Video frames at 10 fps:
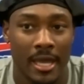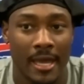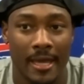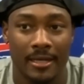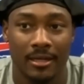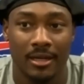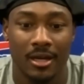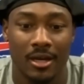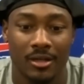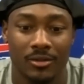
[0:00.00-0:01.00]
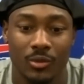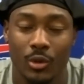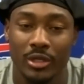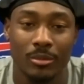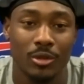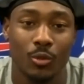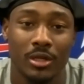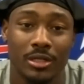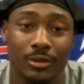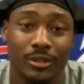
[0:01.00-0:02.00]
and uh, we only can be one
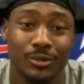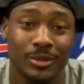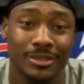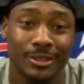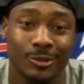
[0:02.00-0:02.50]
to know this week.